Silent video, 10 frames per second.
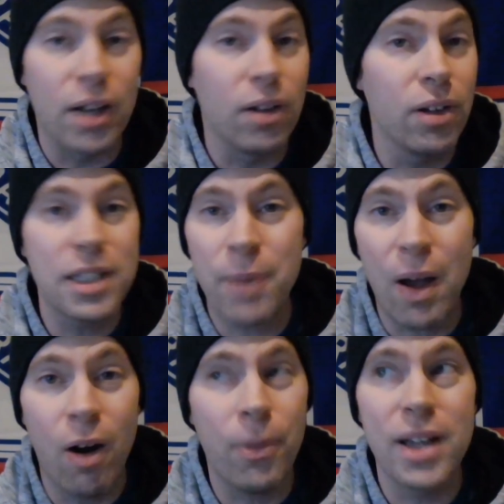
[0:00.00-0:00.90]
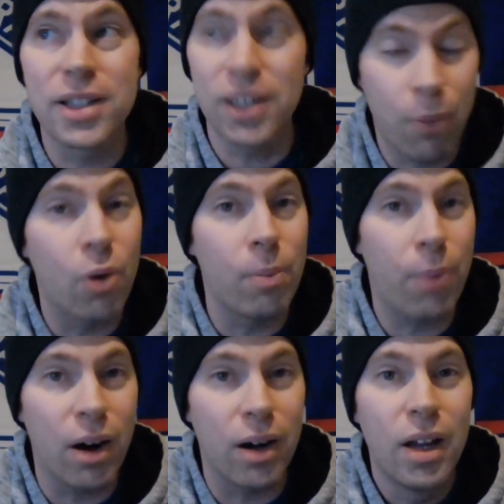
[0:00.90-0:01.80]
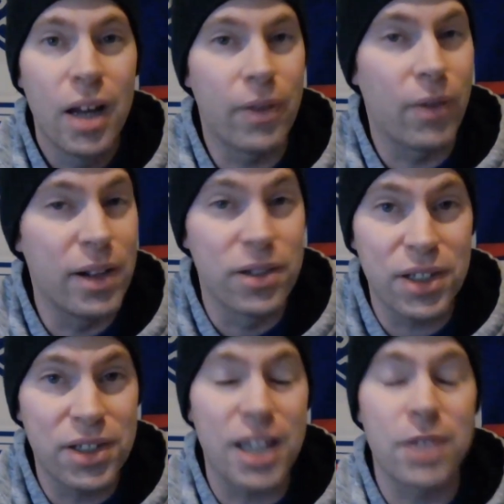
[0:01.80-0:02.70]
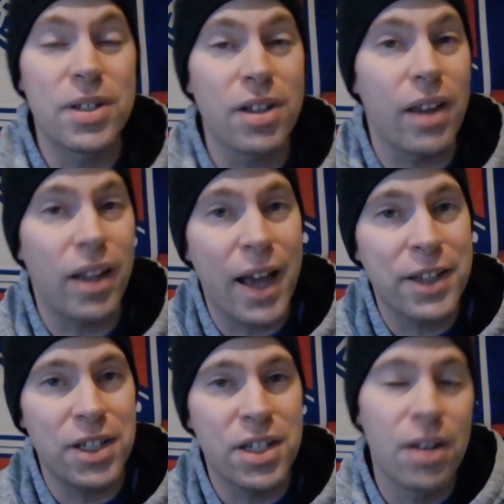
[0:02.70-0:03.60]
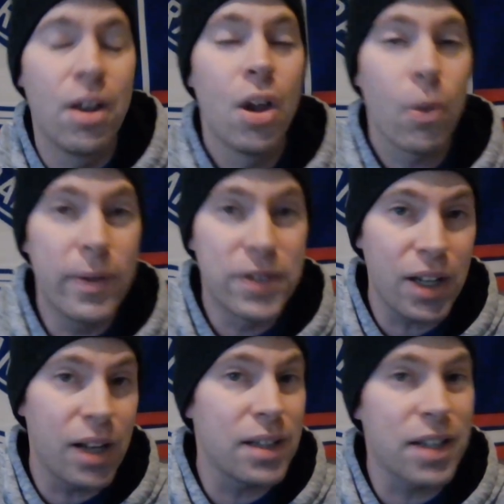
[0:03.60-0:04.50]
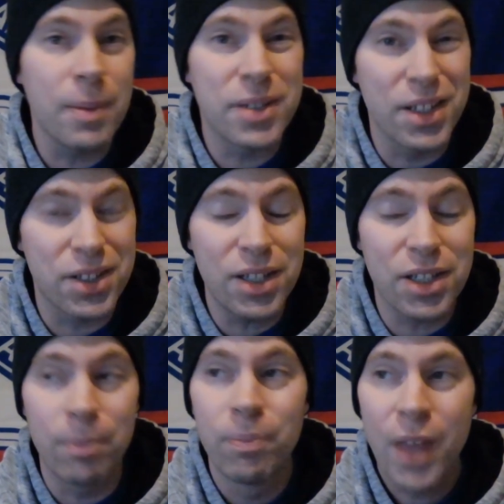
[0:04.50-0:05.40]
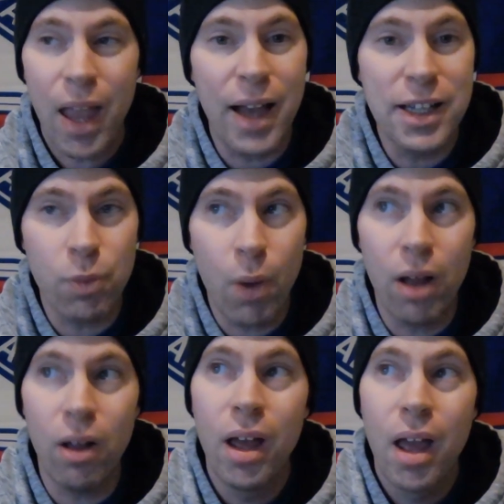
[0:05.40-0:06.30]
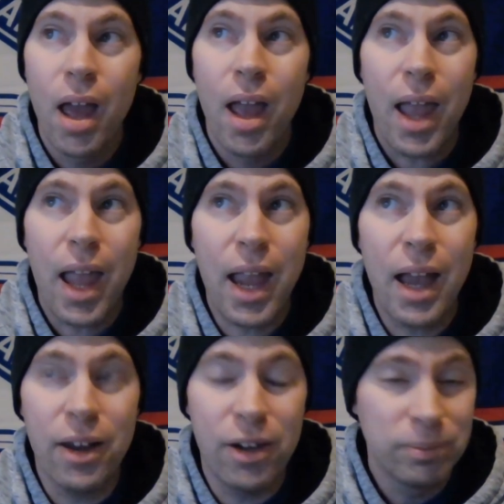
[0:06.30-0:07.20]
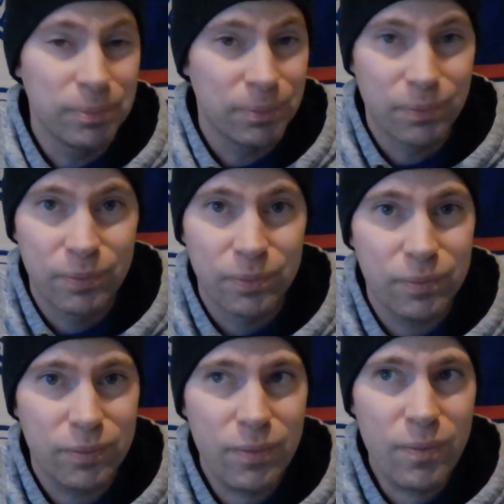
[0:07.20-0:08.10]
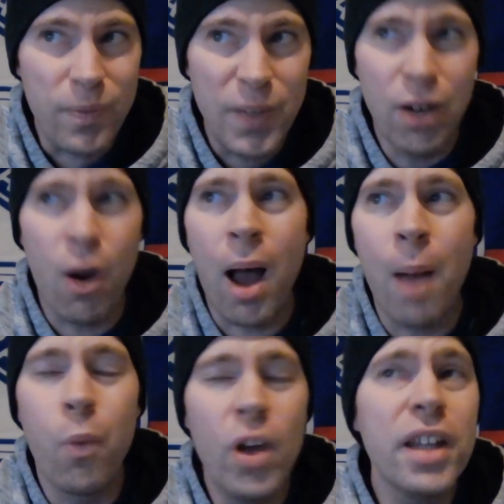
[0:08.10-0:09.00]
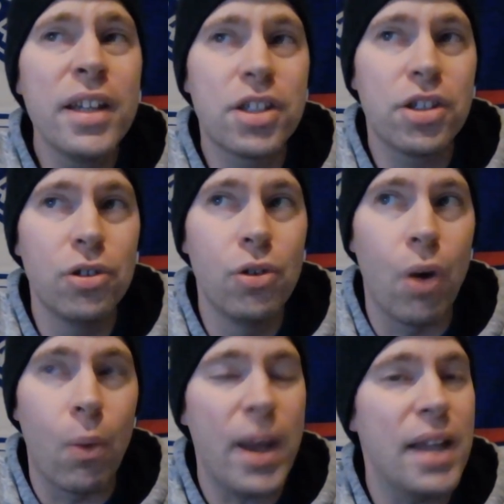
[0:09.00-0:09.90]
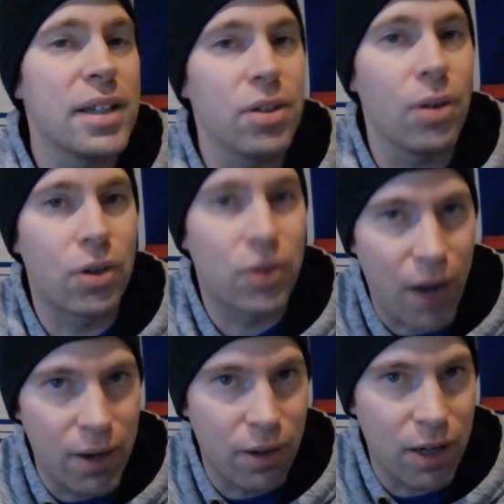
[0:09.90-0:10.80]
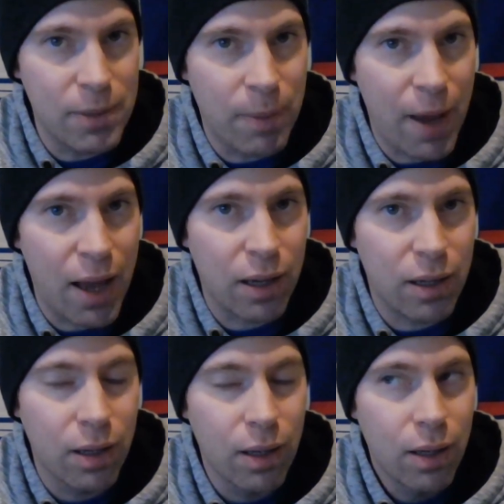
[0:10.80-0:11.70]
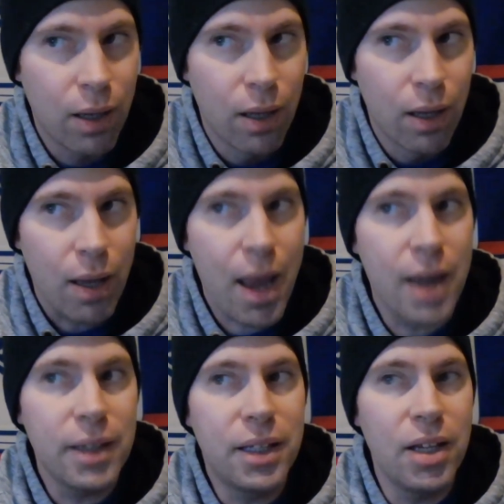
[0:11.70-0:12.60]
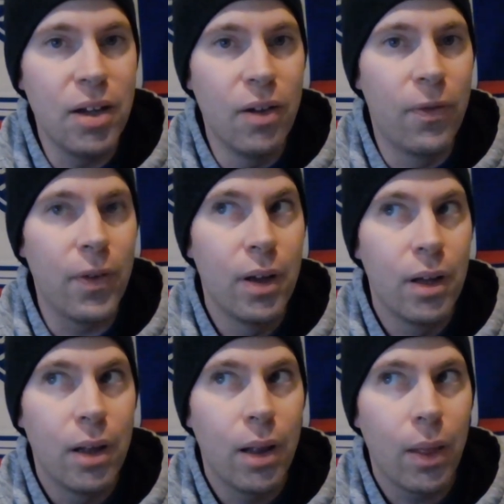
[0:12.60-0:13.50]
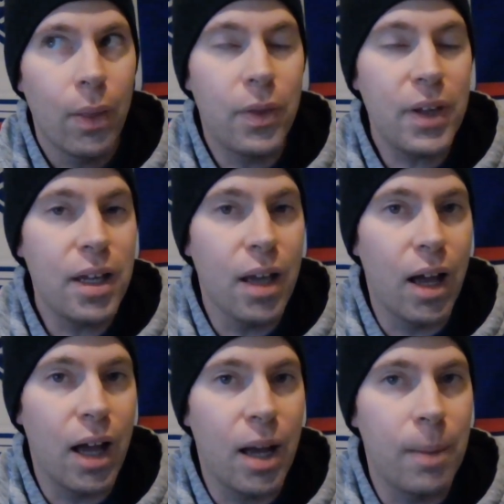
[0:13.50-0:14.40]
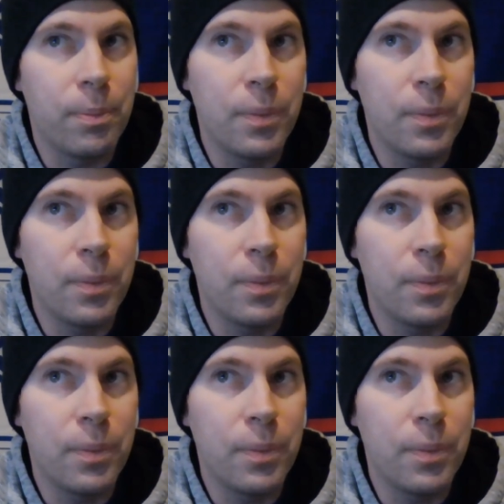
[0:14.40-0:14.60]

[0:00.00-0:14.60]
here. Look, this power play is an important part of the Rangers' success. We saw that last season. We've seen it at times this season as well. And, you know, I'm willing to wait until Kreider comes back and give the